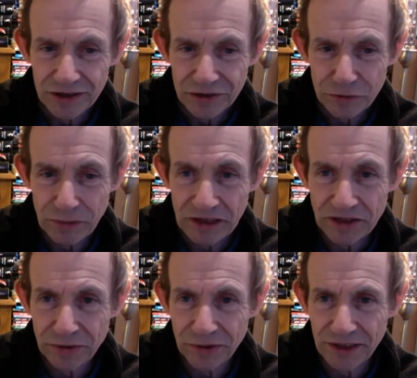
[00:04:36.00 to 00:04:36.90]

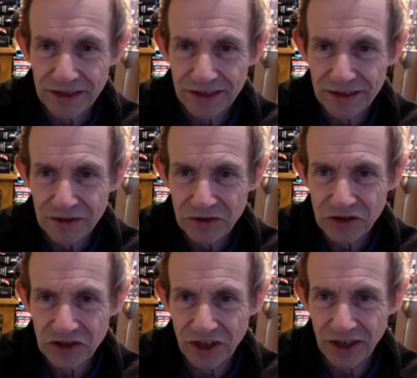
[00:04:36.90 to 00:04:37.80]
trapezoid
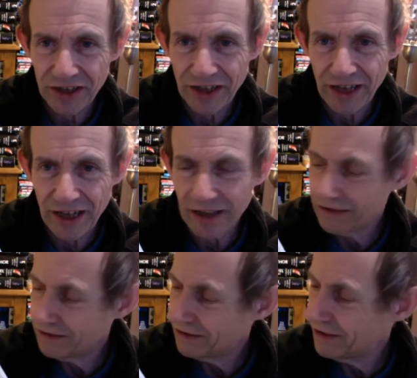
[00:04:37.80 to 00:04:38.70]
design there.
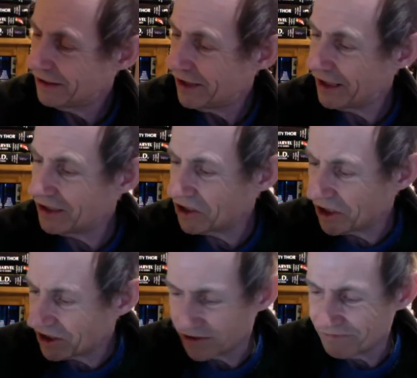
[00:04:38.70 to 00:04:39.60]
And it's
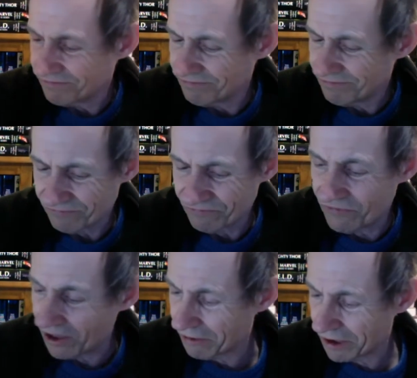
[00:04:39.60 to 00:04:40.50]
just
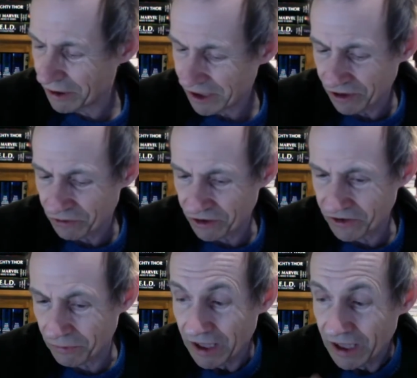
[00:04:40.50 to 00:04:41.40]
very
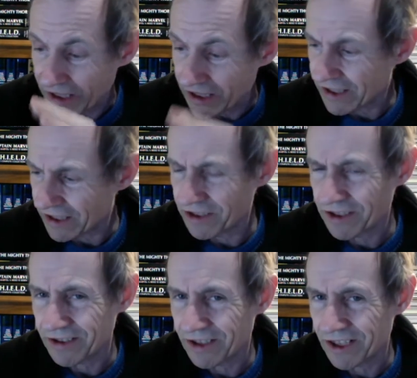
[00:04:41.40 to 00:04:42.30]
interesting. And it
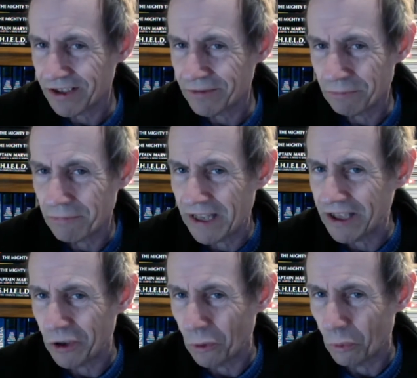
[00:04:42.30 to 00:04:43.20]
doesn't make
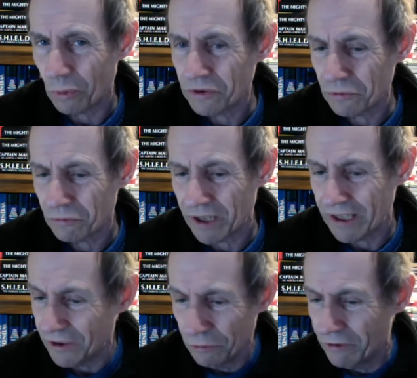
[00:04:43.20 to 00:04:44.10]
it awkward to
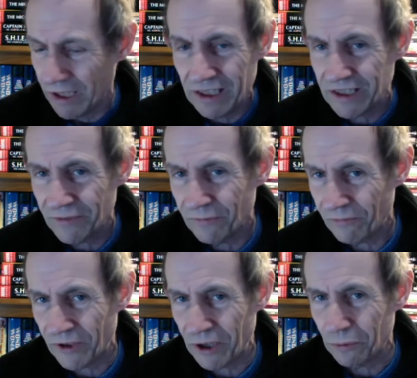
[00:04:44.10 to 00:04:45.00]
read. You really can
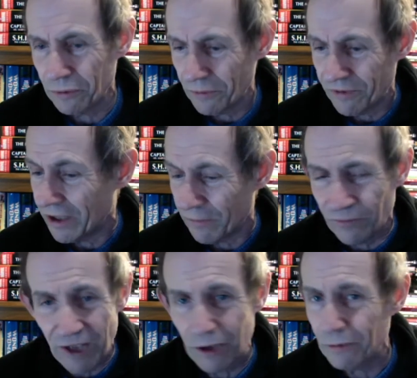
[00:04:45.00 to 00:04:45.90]
feel the, fl the
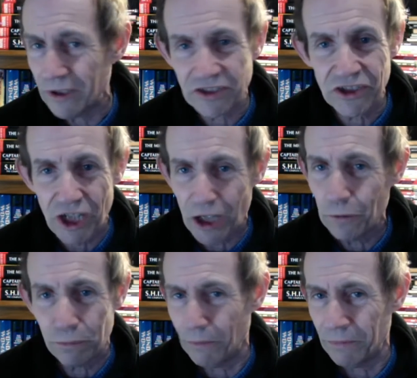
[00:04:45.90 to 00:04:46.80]
flow. There's no
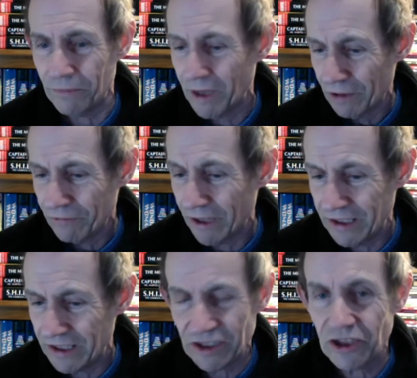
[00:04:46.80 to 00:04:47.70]
problem reading
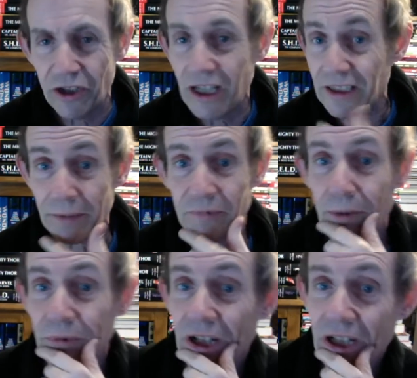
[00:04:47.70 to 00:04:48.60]
this. It's not like
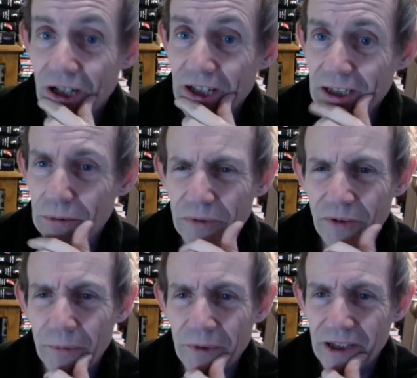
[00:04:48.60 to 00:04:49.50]
sometimes, I think I always
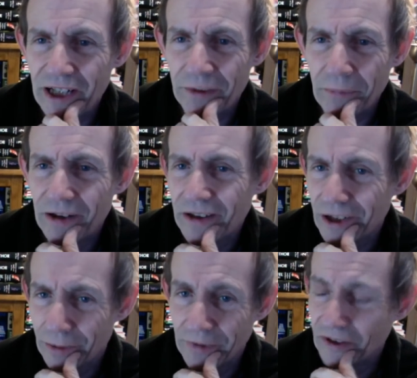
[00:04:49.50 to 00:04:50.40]
find when I get American
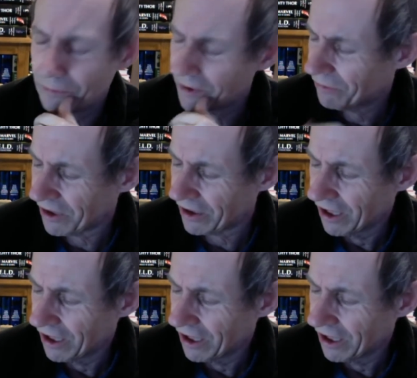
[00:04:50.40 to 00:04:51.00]
comics, sometimes you get,